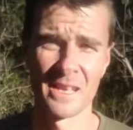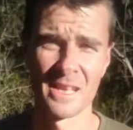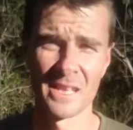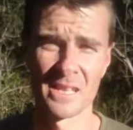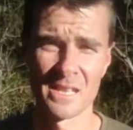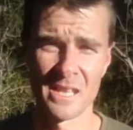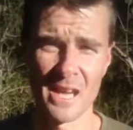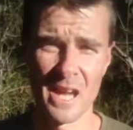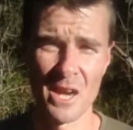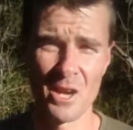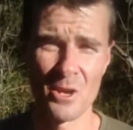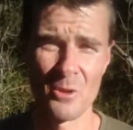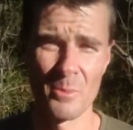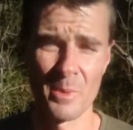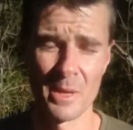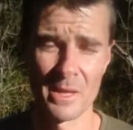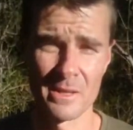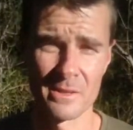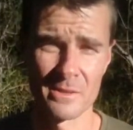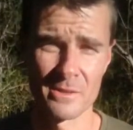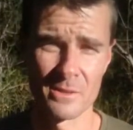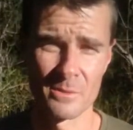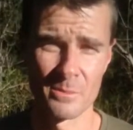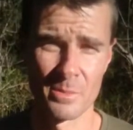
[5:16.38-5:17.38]
Cacao
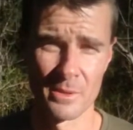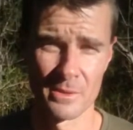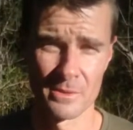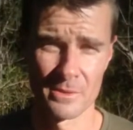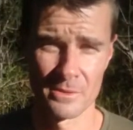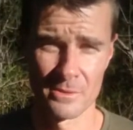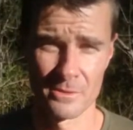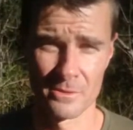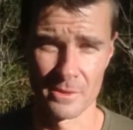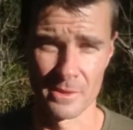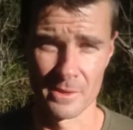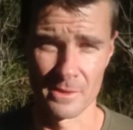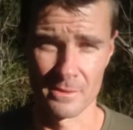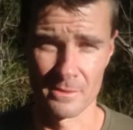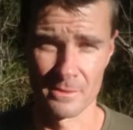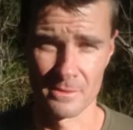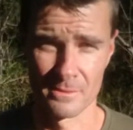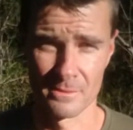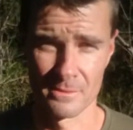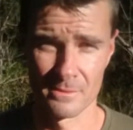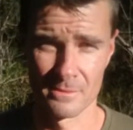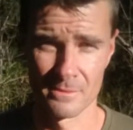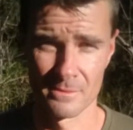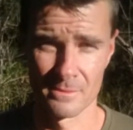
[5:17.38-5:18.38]
butter suppositories.
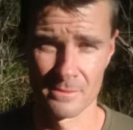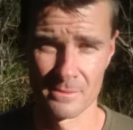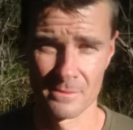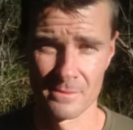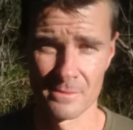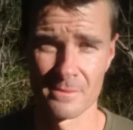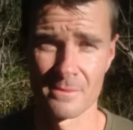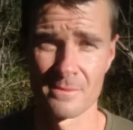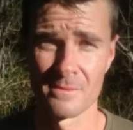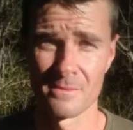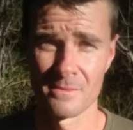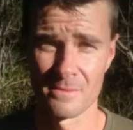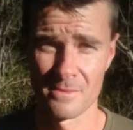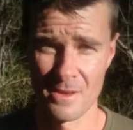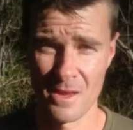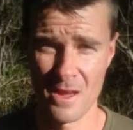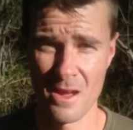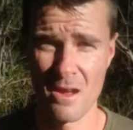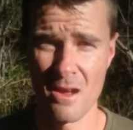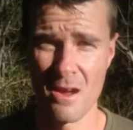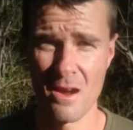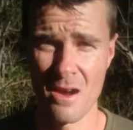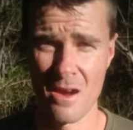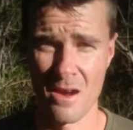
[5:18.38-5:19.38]

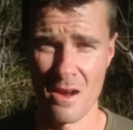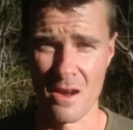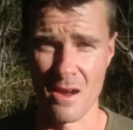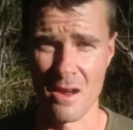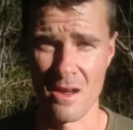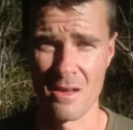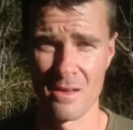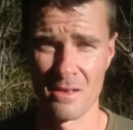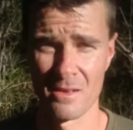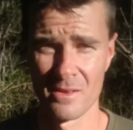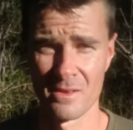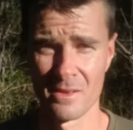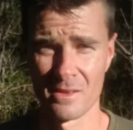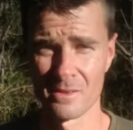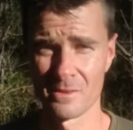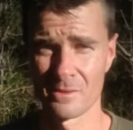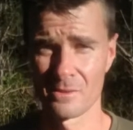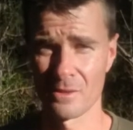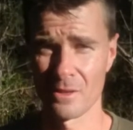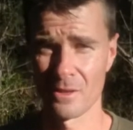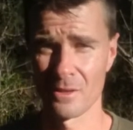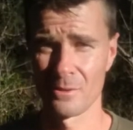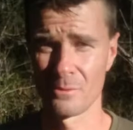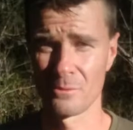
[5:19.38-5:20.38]
Yeah.
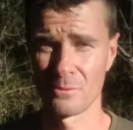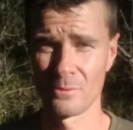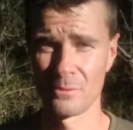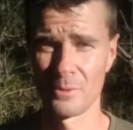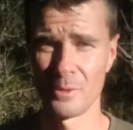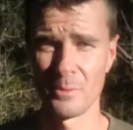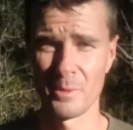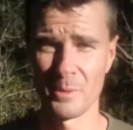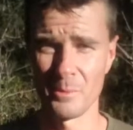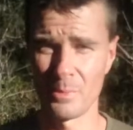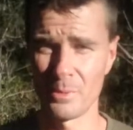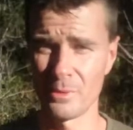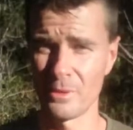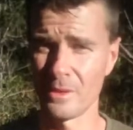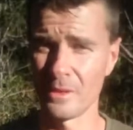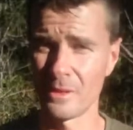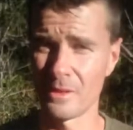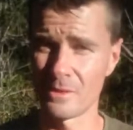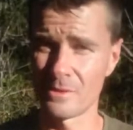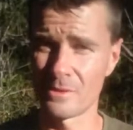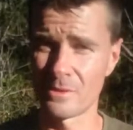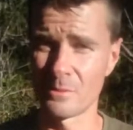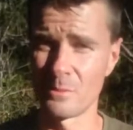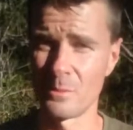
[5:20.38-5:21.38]
So we've been
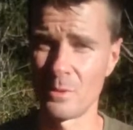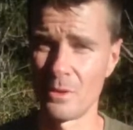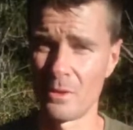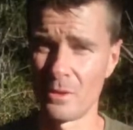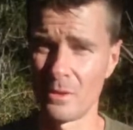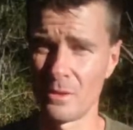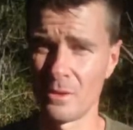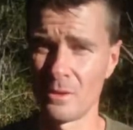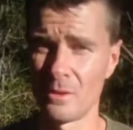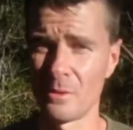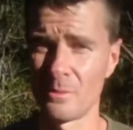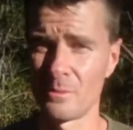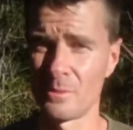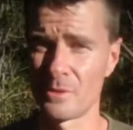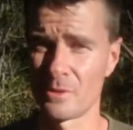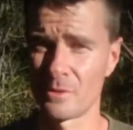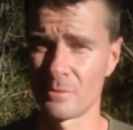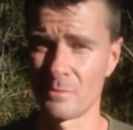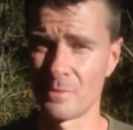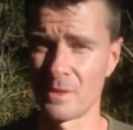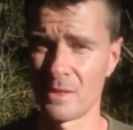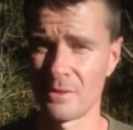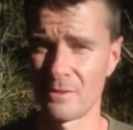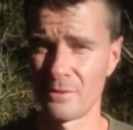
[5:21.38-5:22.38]
putting in some herbs,
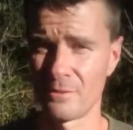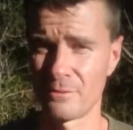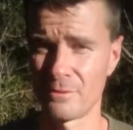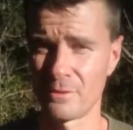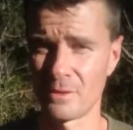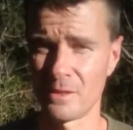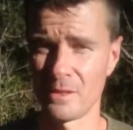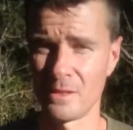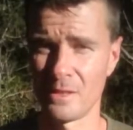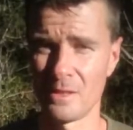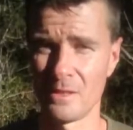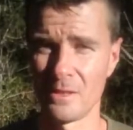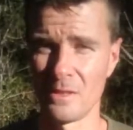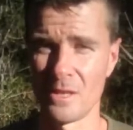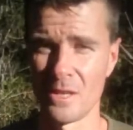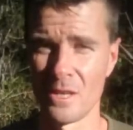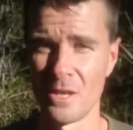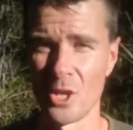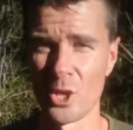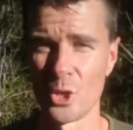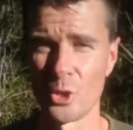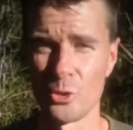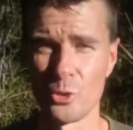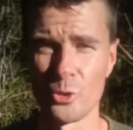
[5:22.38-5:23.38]
some lovely
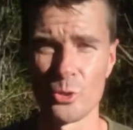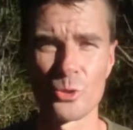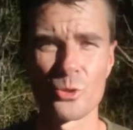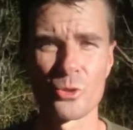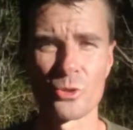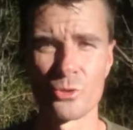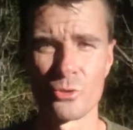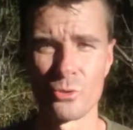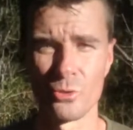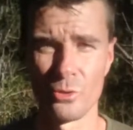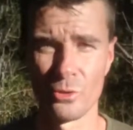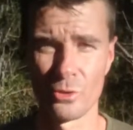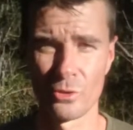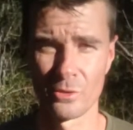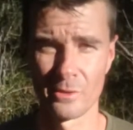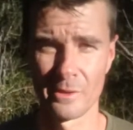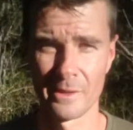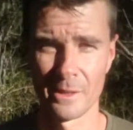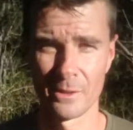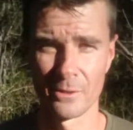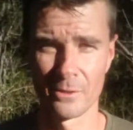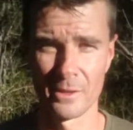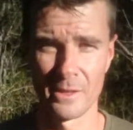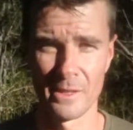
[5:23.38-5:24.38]

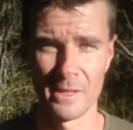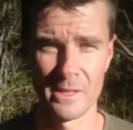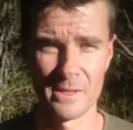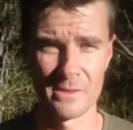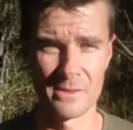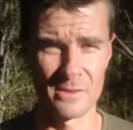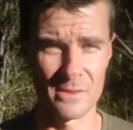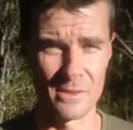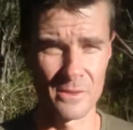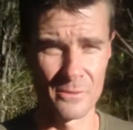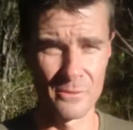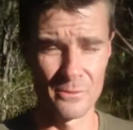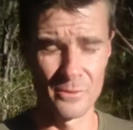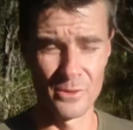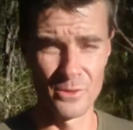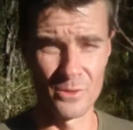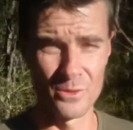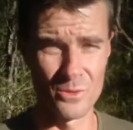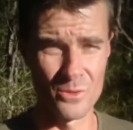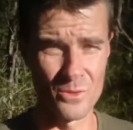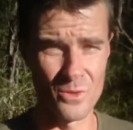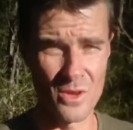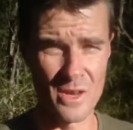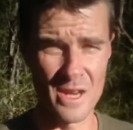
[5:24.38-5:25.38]
nutraceutical ingredients, a
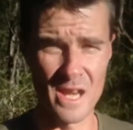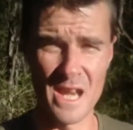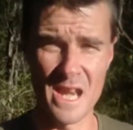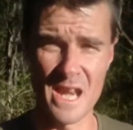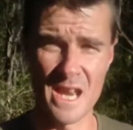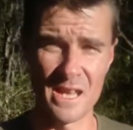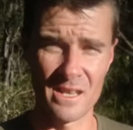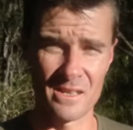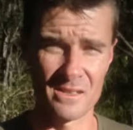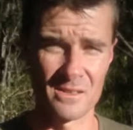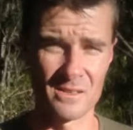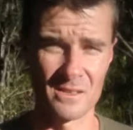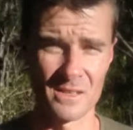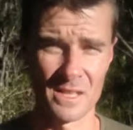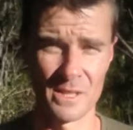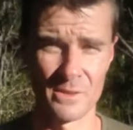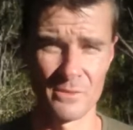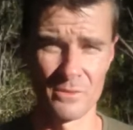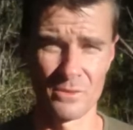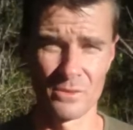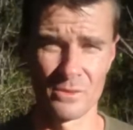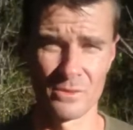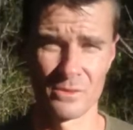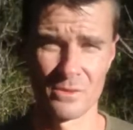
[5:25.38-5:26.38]
few next
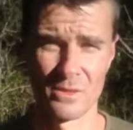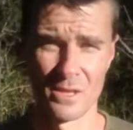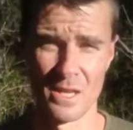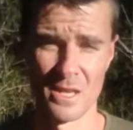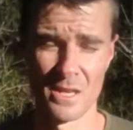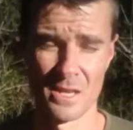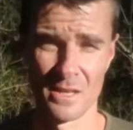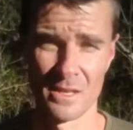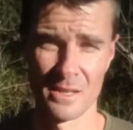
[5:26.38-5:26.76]
level